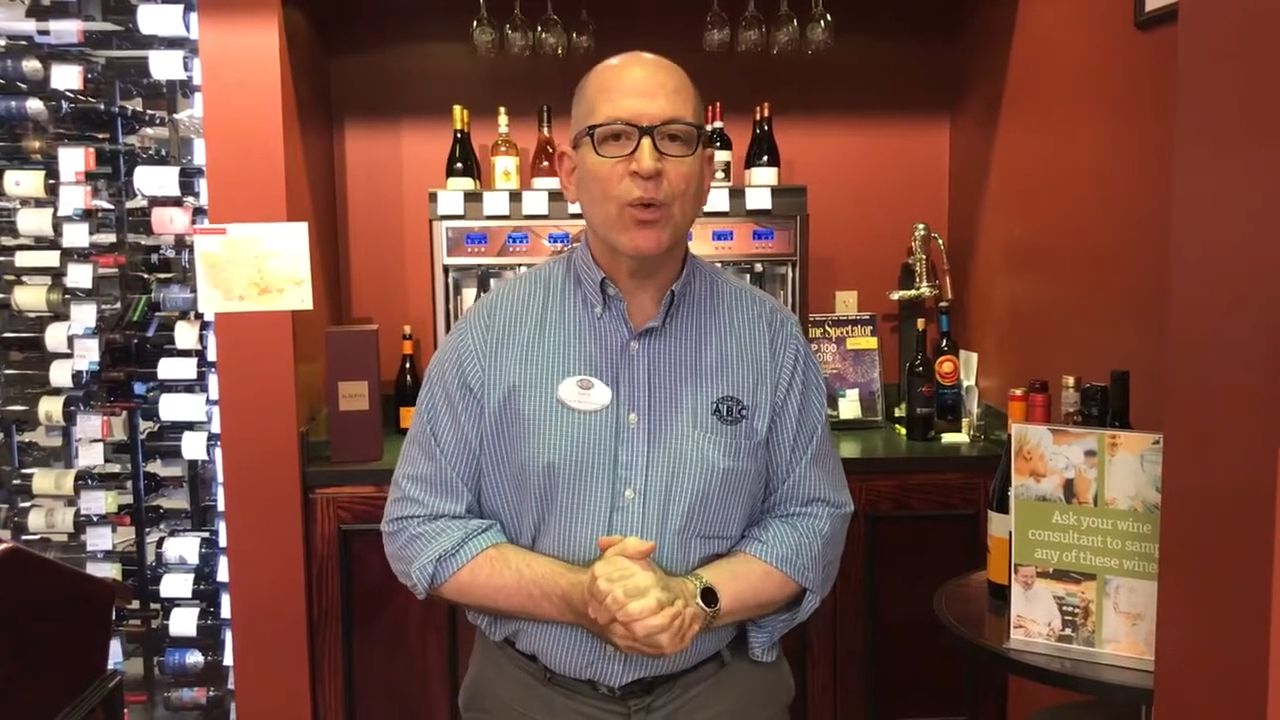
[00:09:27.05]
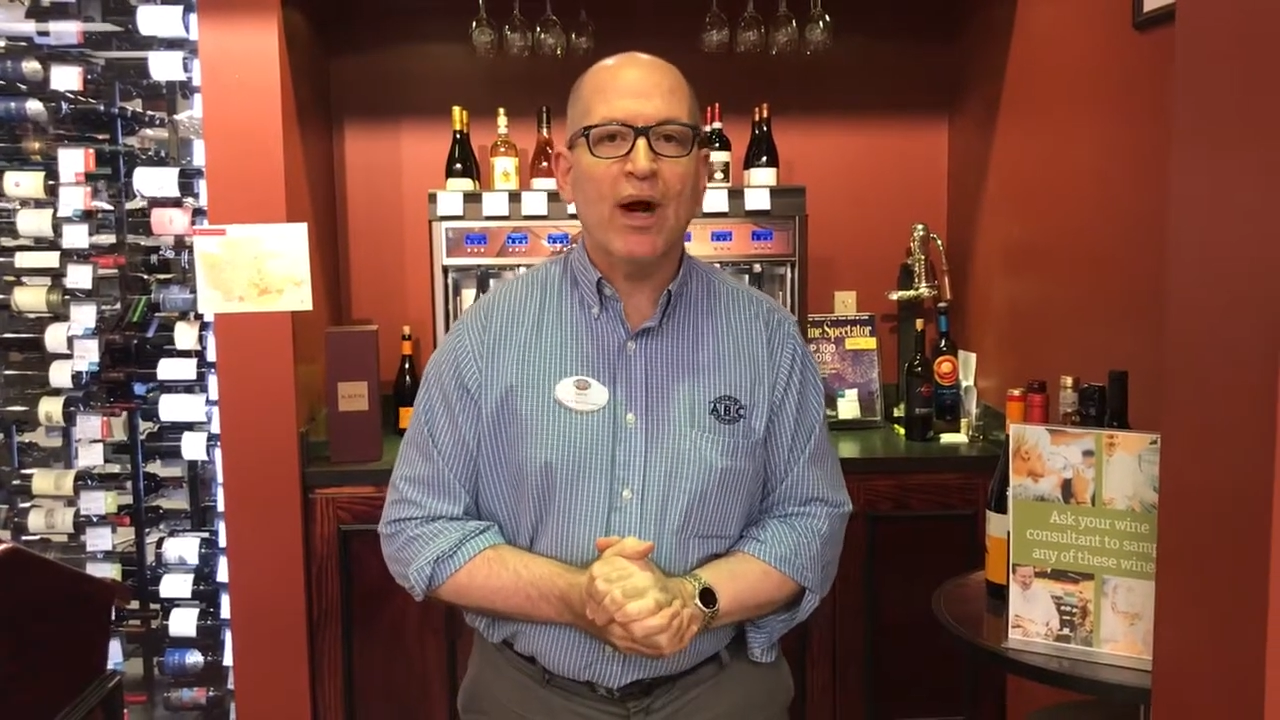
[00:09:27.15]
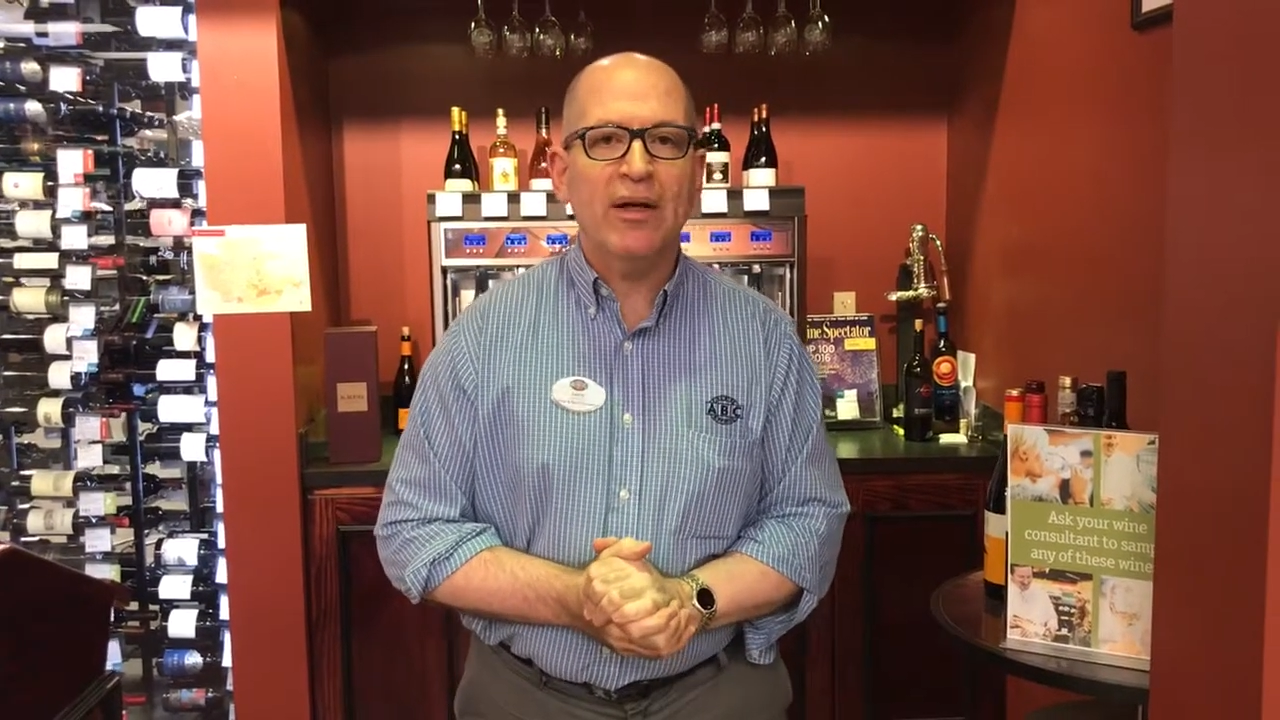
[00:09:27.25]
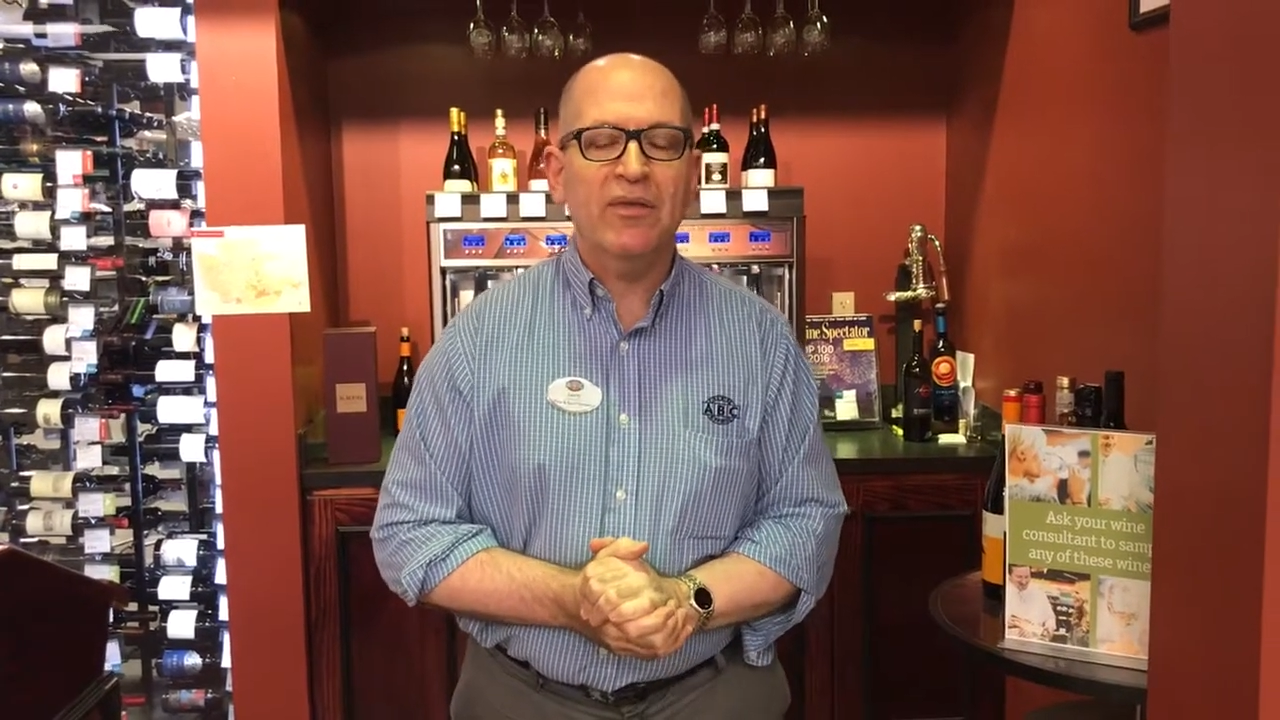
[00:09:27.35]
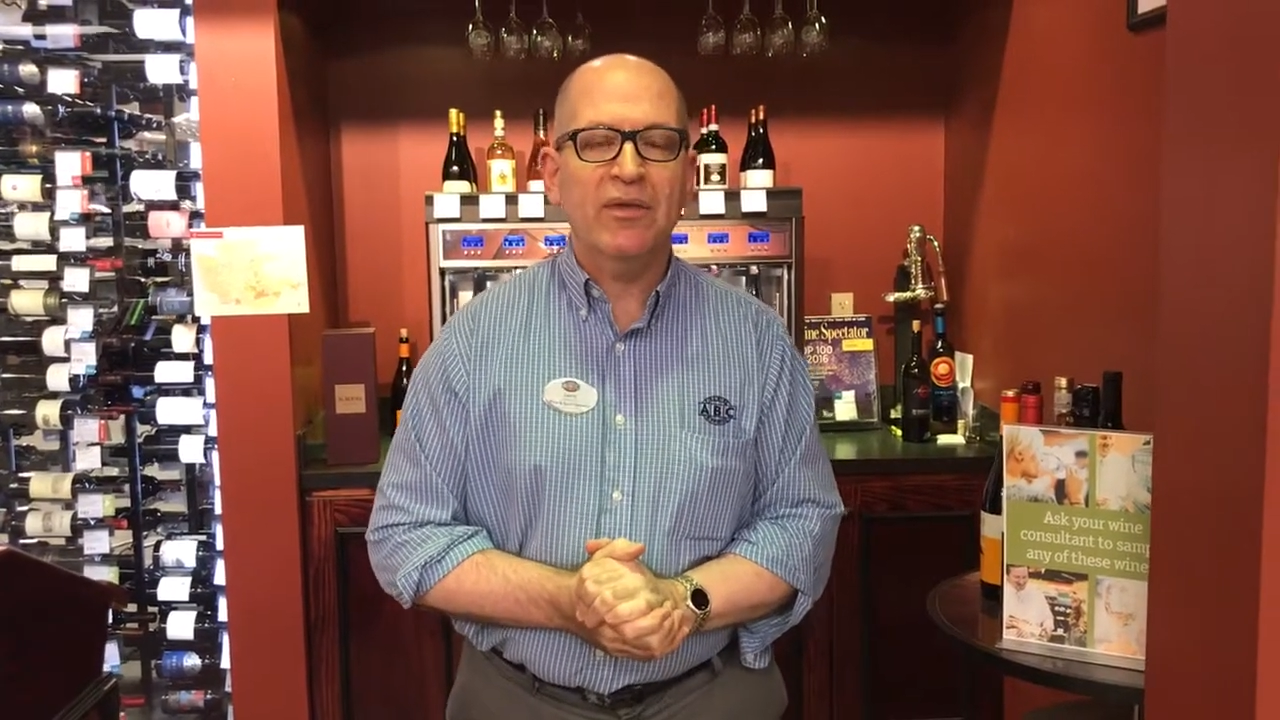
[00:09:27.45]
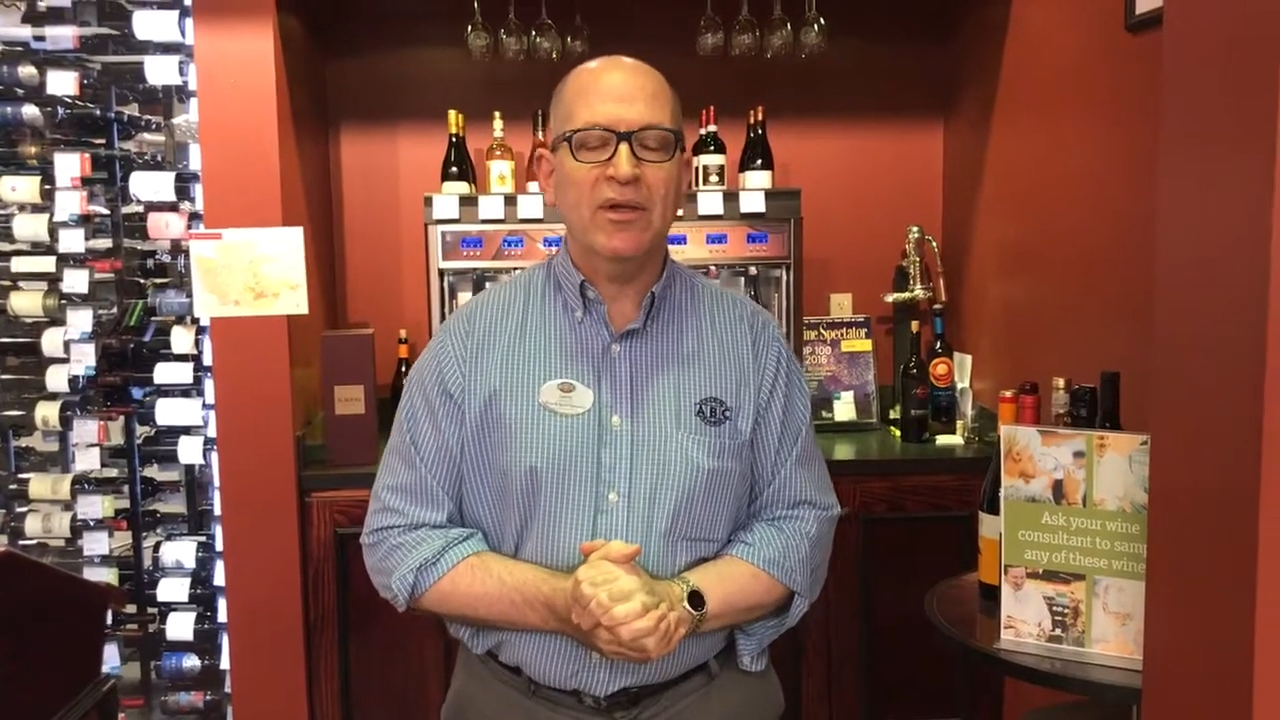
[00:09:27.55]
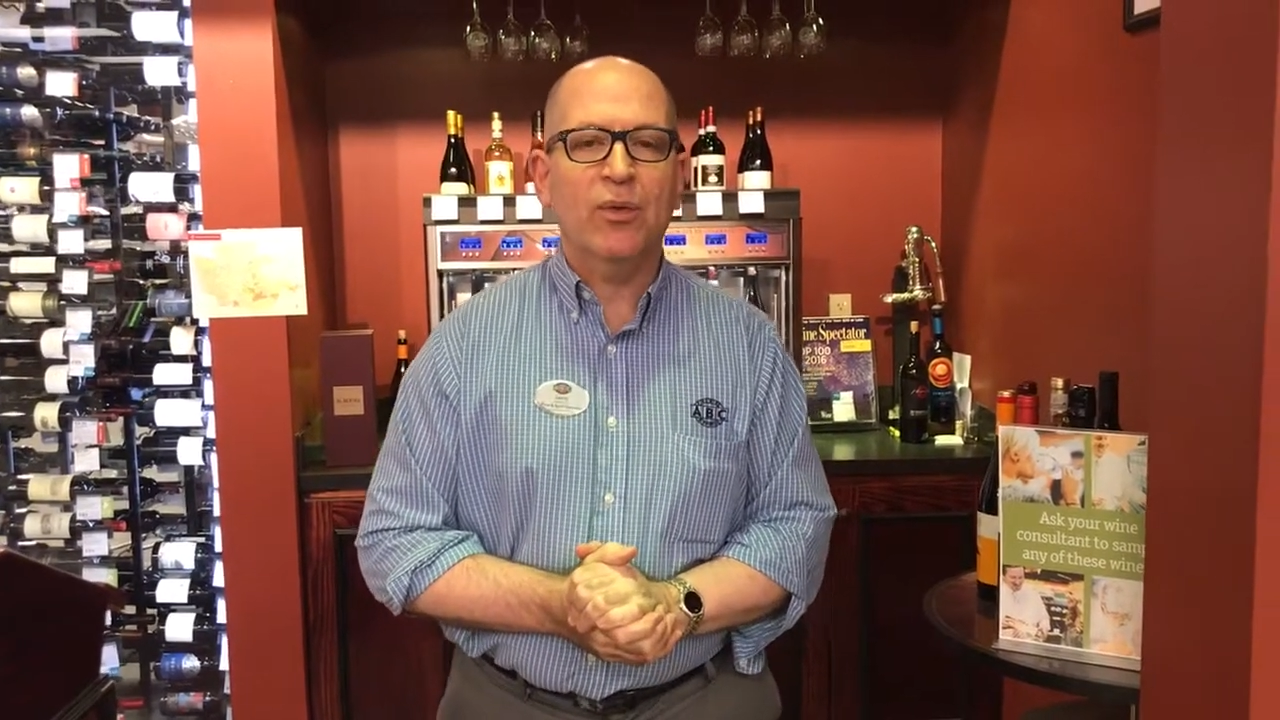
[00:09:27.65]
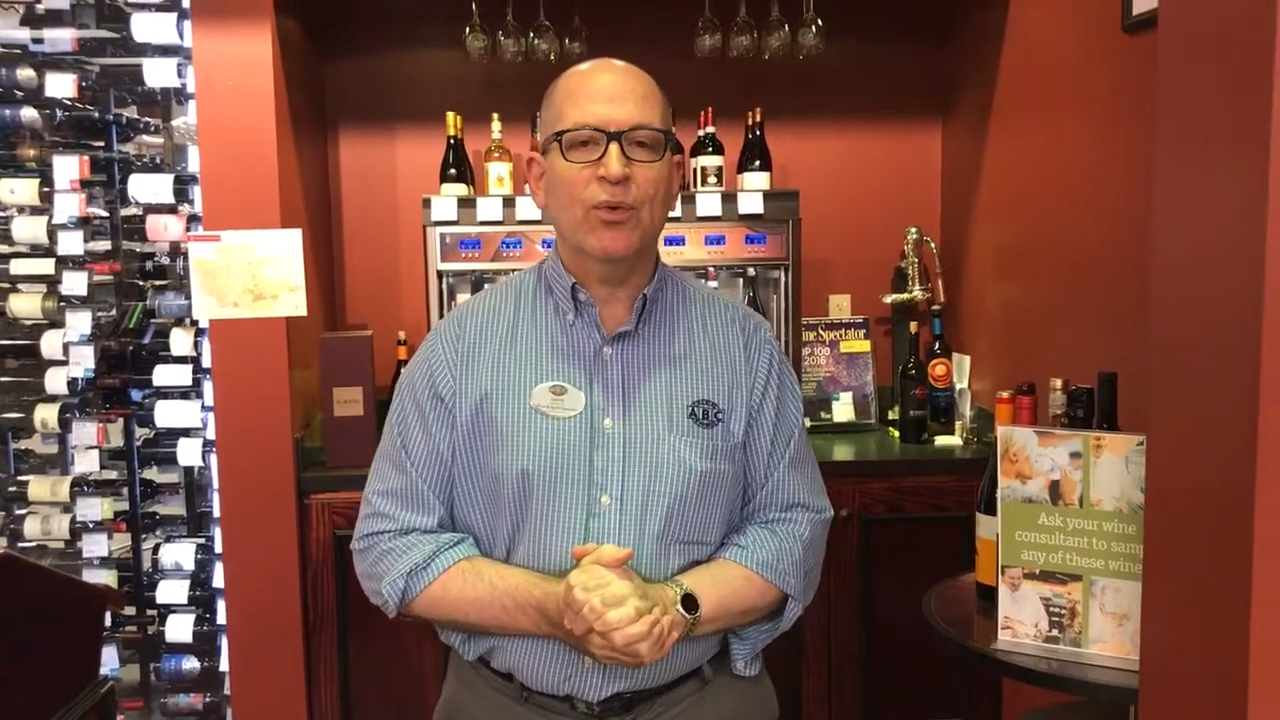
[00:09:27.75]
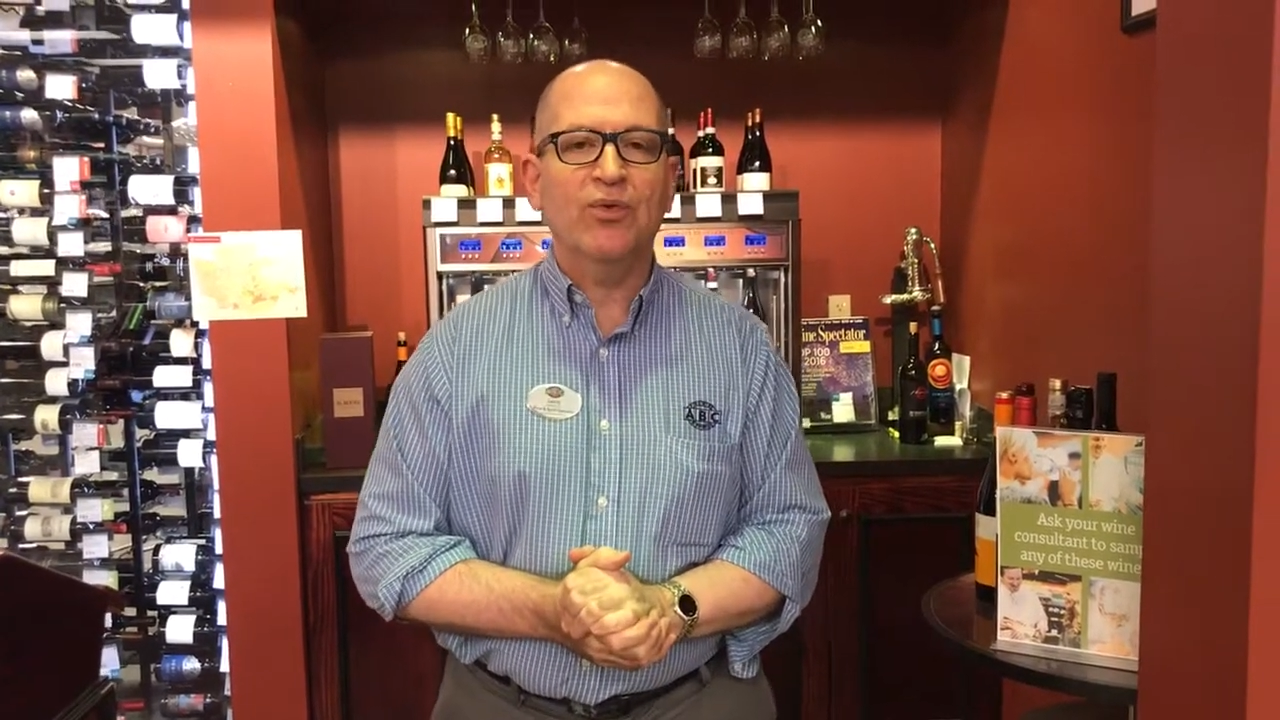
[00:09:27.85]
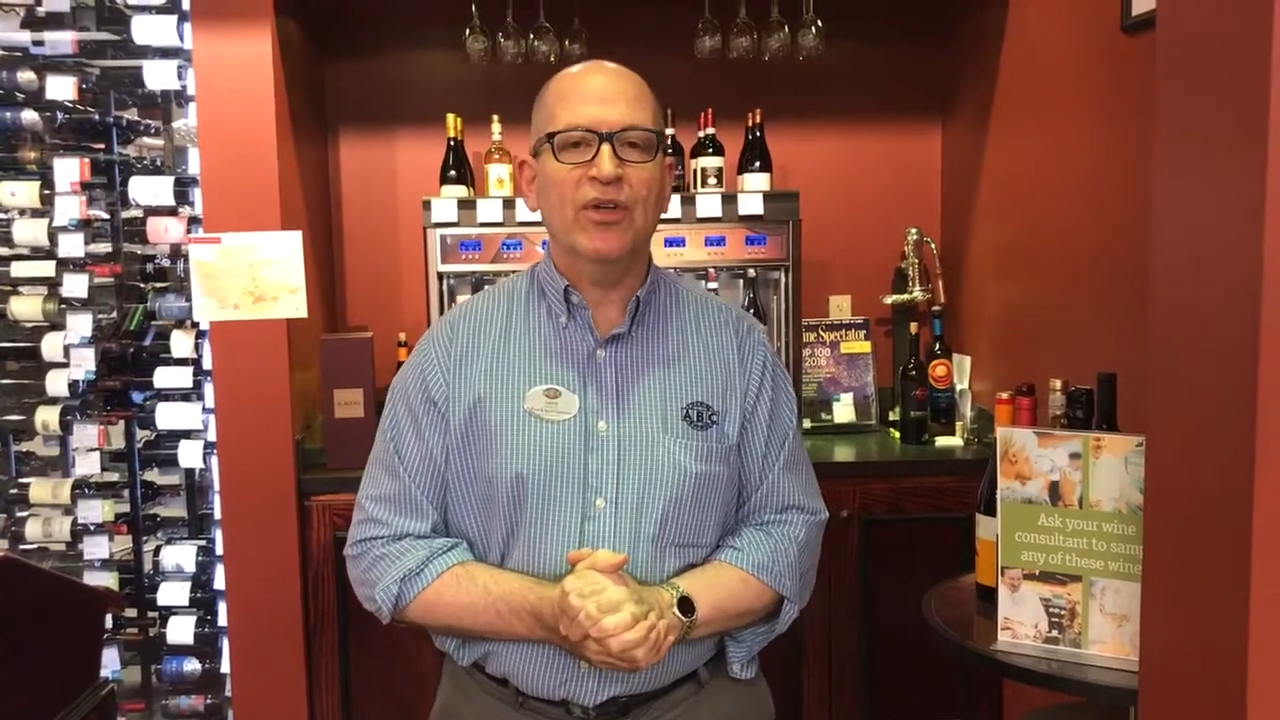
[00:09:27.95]
wine of the year
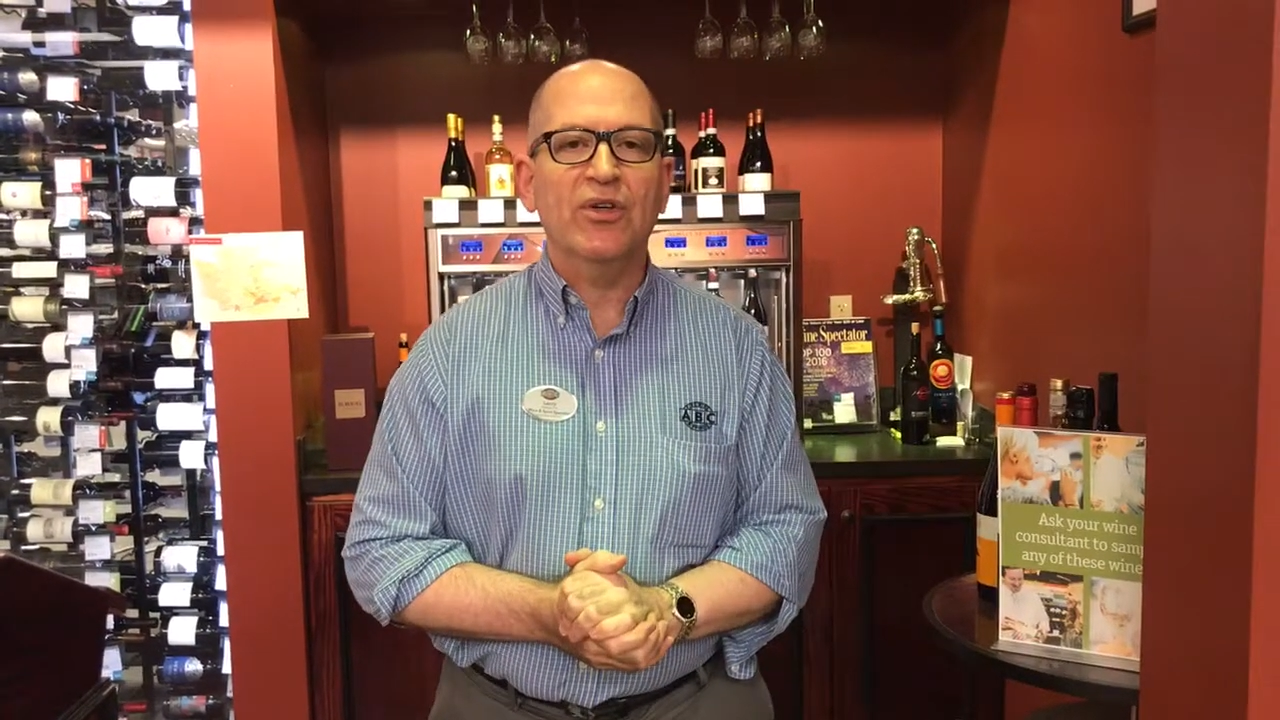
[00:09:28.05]
was the